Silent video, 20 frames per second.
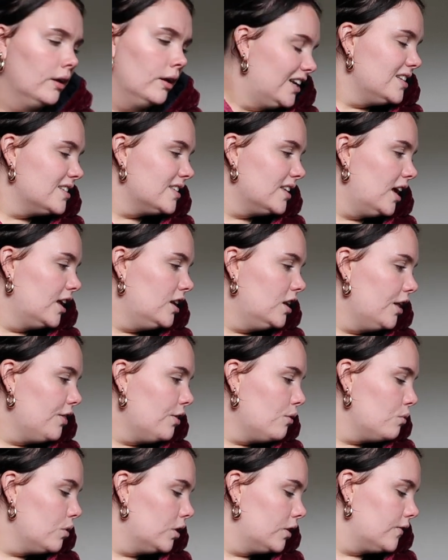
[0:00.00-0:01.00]
And it's another
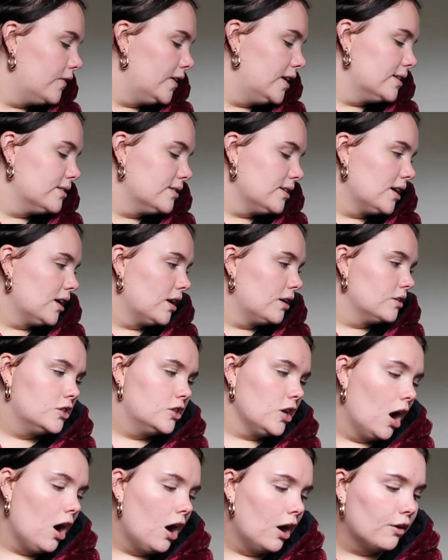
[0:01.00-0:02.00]
one of these like
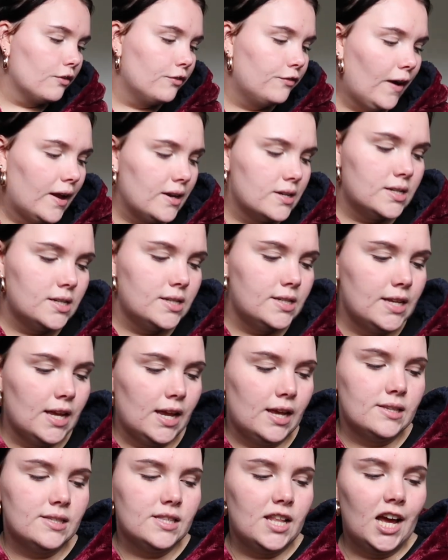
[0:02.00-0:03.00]
dark
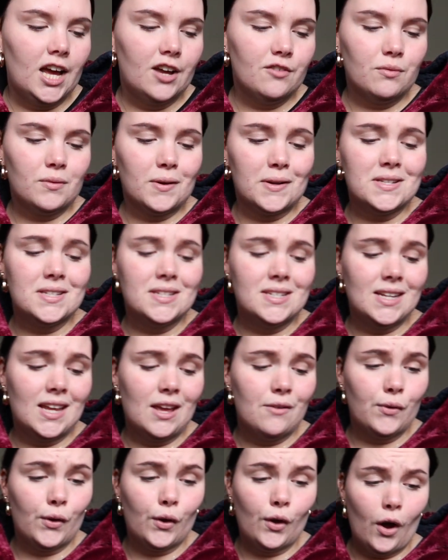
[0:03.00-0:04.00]
fantasies that I've wanted to
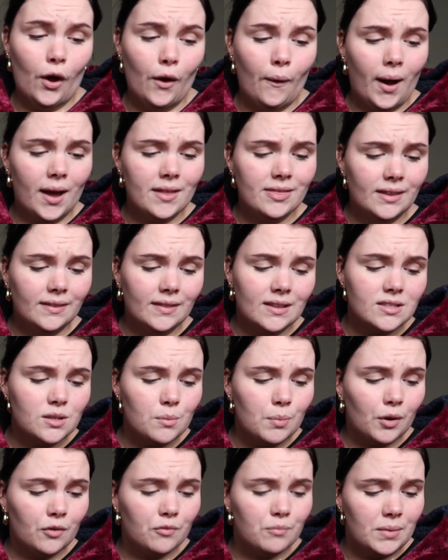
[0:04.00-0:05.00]
give a go. I think there's a
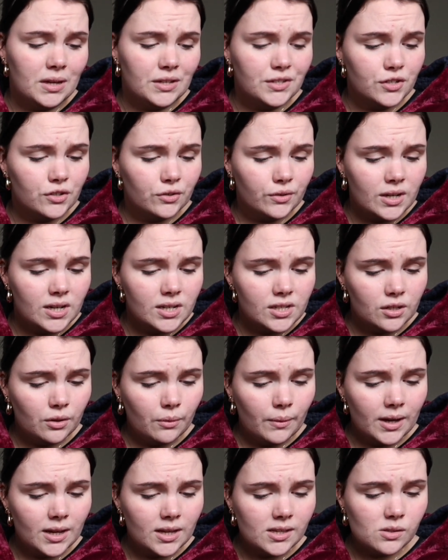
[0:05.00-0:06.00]
bit of mystery to
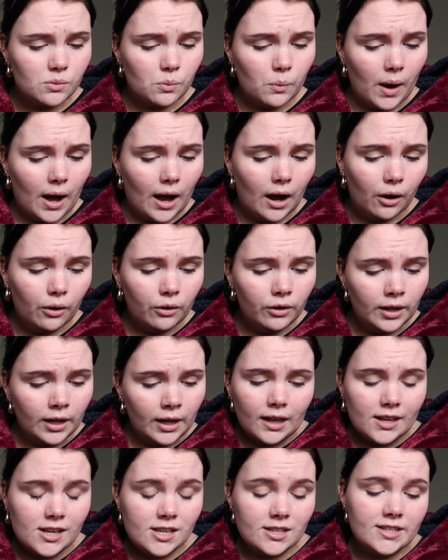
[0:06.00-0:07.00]
it as well.
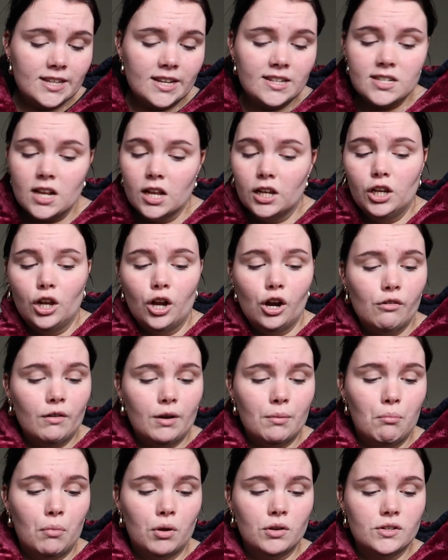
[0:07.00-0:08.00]
It says
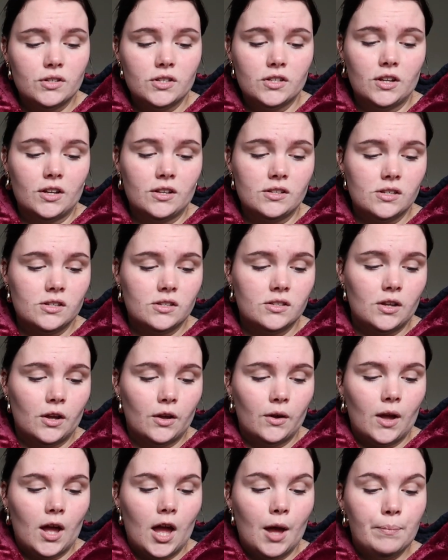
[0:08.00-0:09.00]
alluring monsters. So
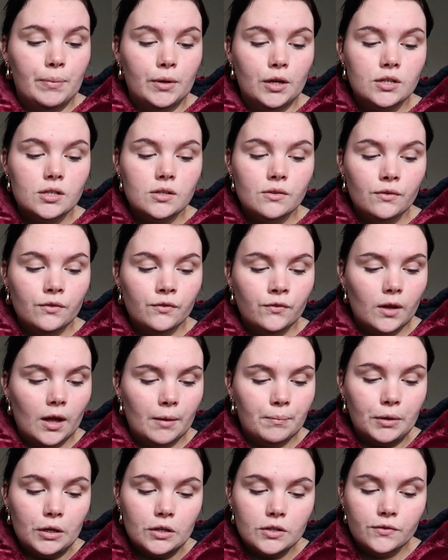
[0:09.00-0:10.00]
a
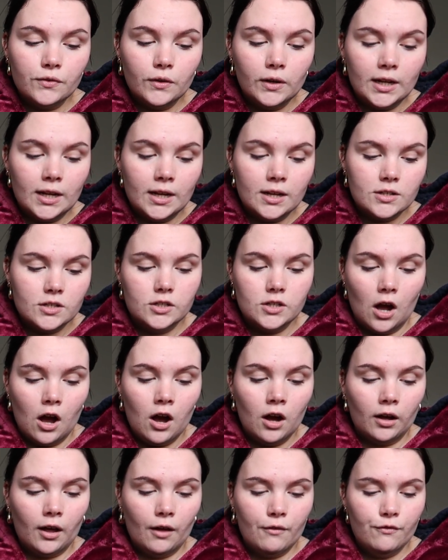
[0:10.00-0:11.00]
beautifully
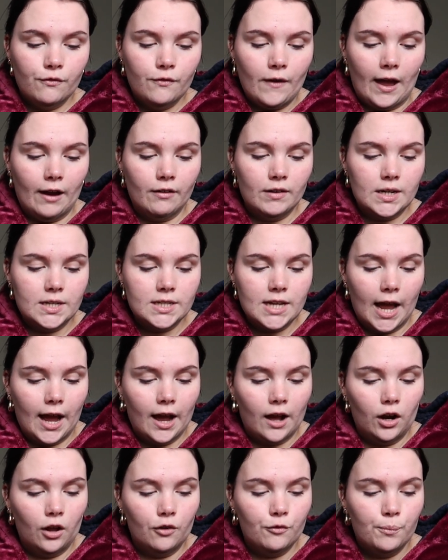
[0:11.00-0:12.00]
dark fairy
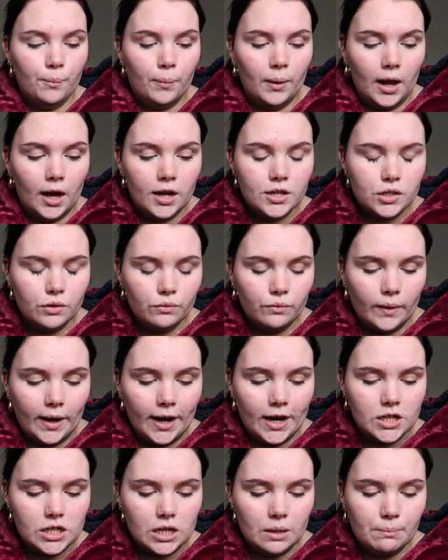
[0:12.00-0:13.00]
tale of blood,
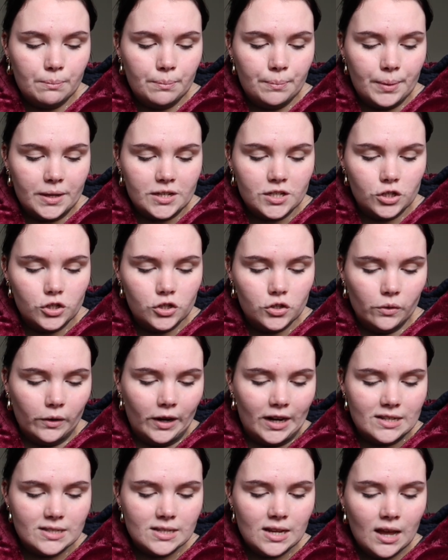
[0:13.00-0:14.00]
rage and bitter
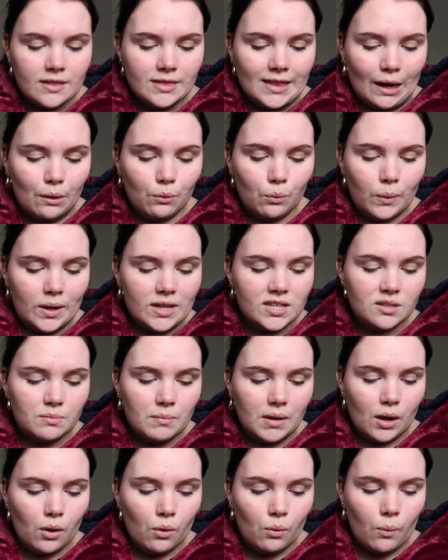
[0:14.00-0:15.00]
choice that whisks
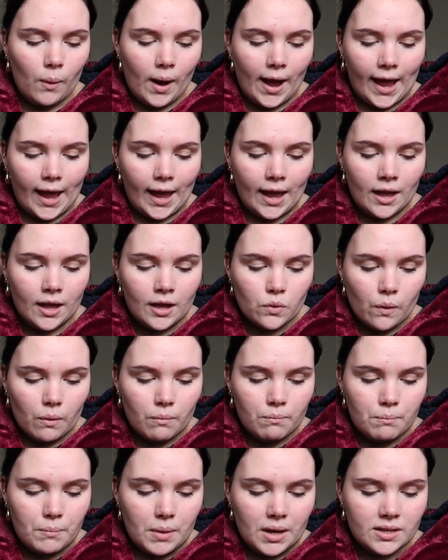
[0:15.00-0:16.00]
me away to a
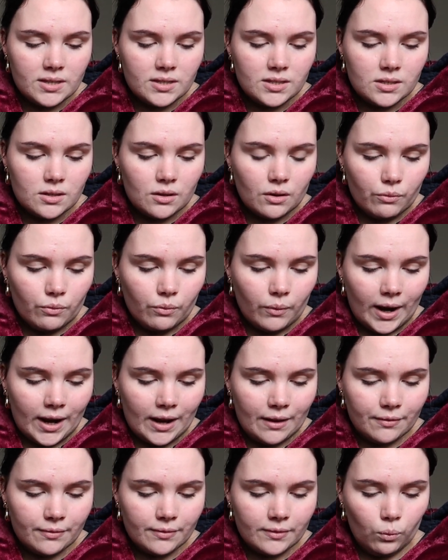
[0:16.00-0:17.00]
Miss
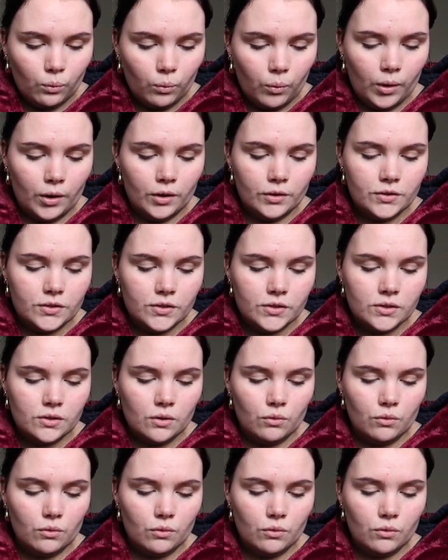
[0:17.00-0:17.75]
Wraith woods